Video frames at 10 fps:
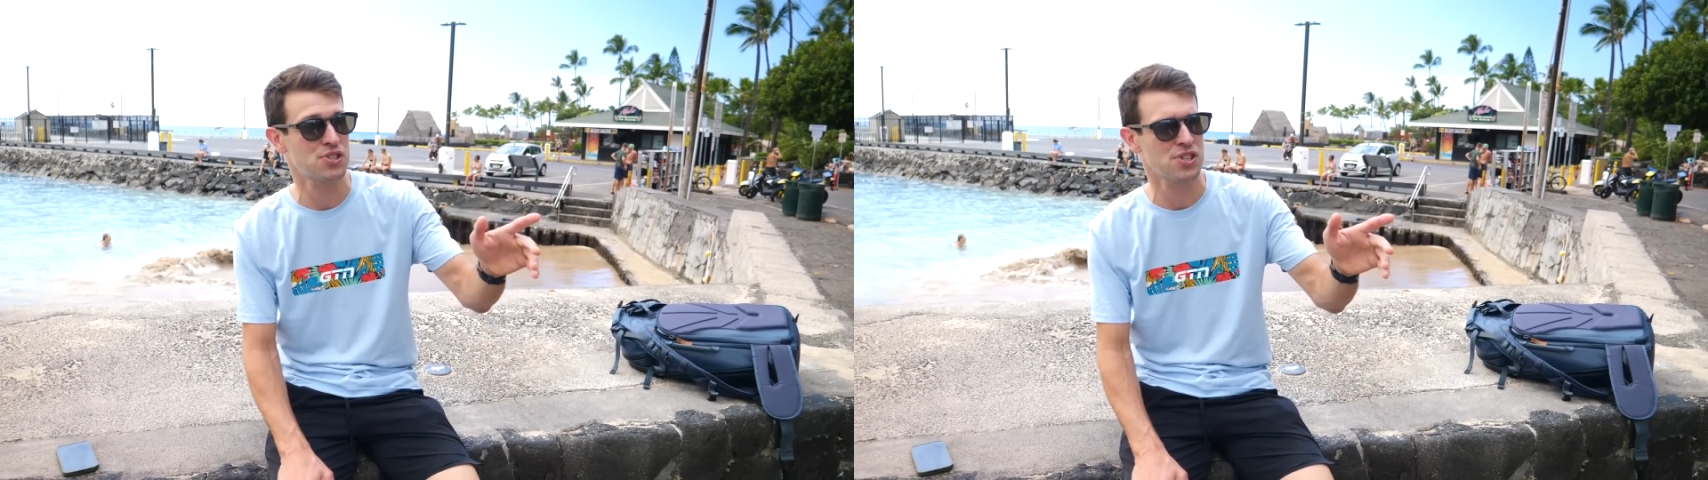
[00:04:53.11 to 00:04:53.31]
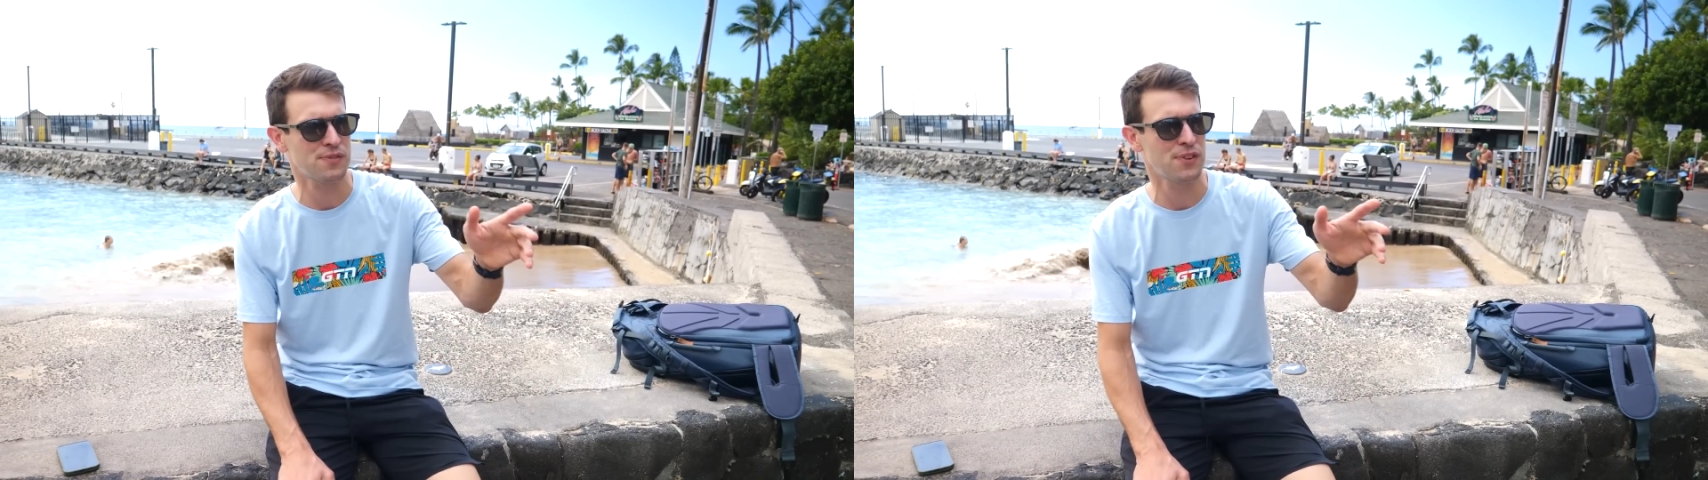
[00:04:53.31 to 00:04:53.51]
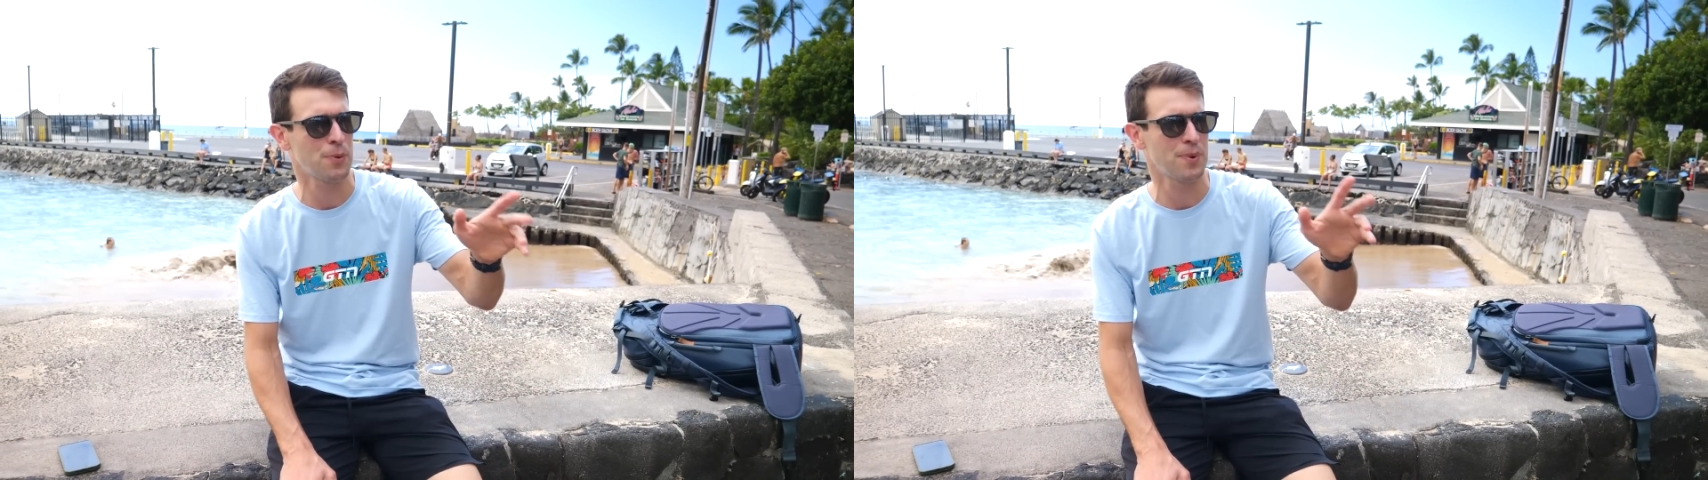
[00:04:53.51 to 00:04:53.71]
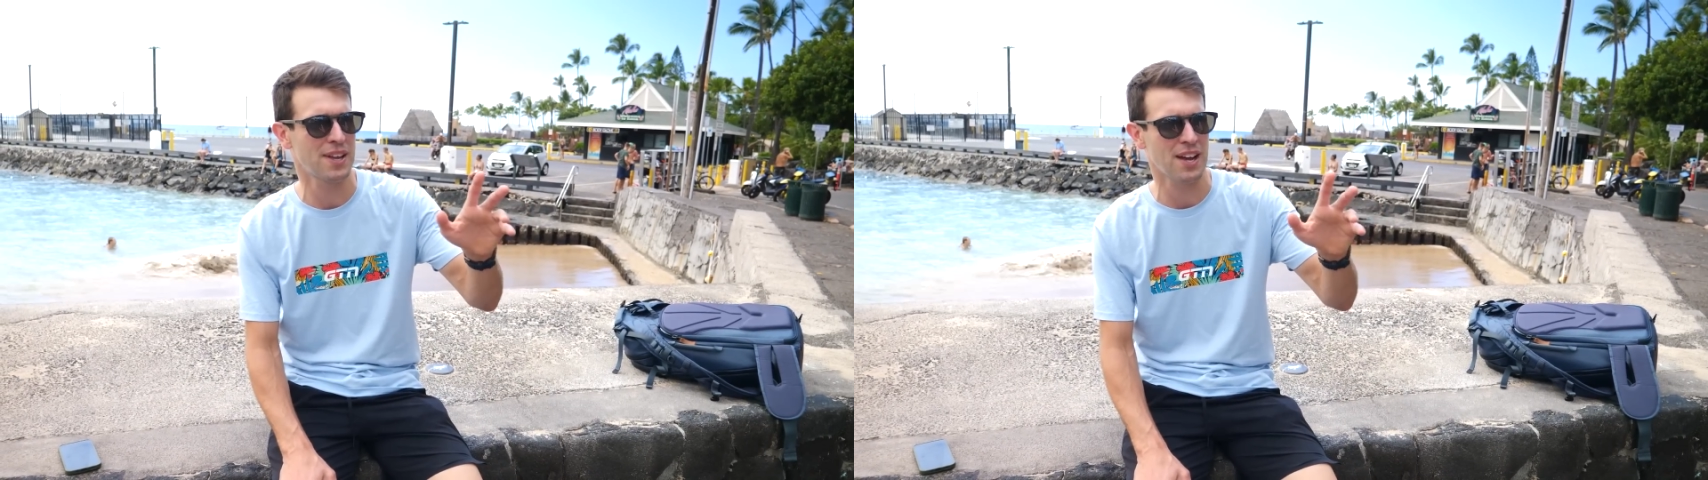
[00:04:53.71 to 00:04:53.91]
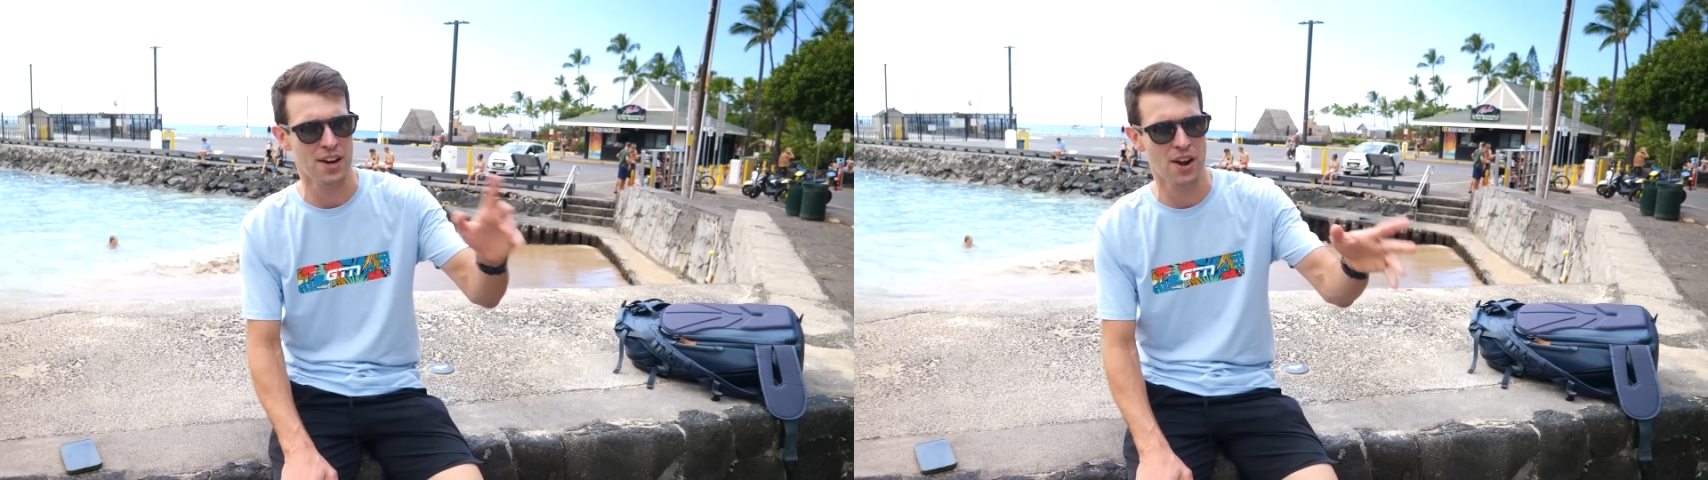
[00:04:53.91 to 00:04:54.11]
is just
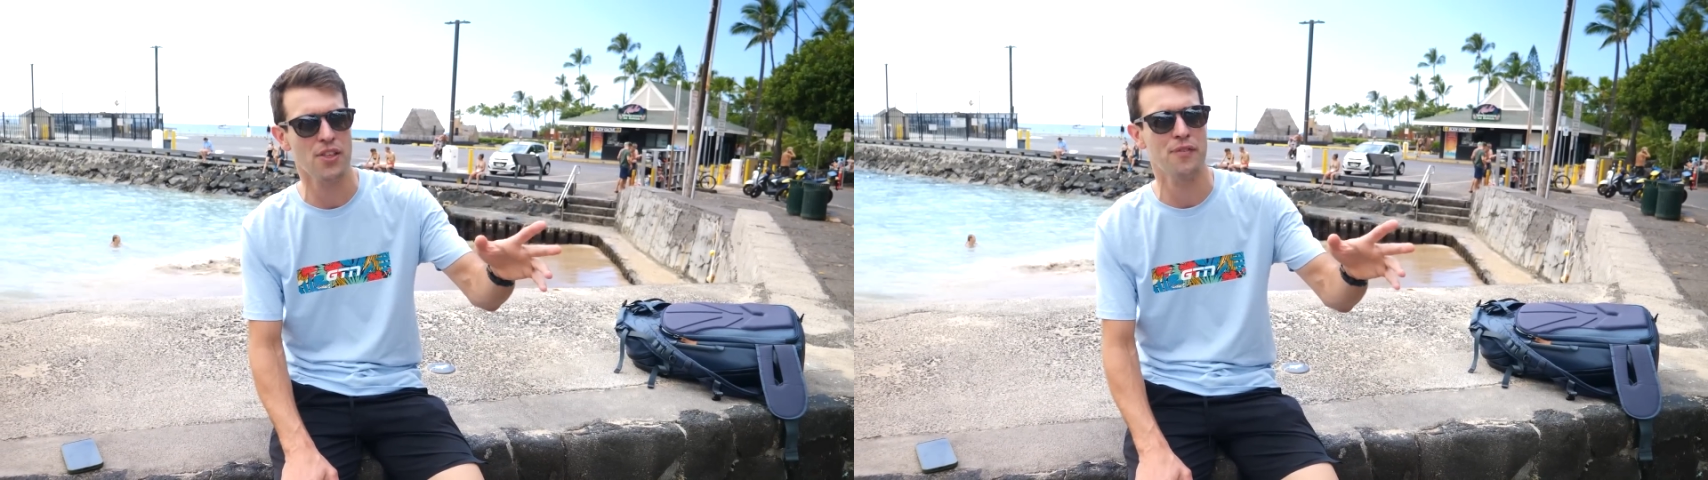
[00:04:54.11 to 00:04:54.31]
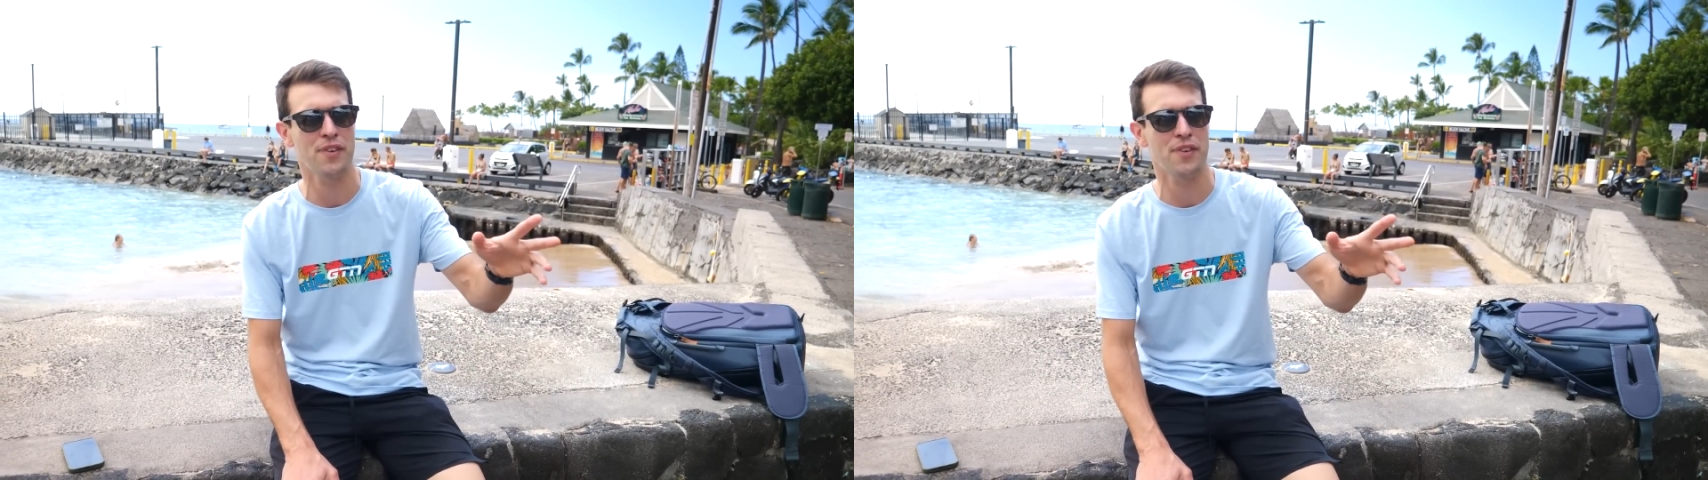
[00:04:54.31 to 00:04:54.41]
filming another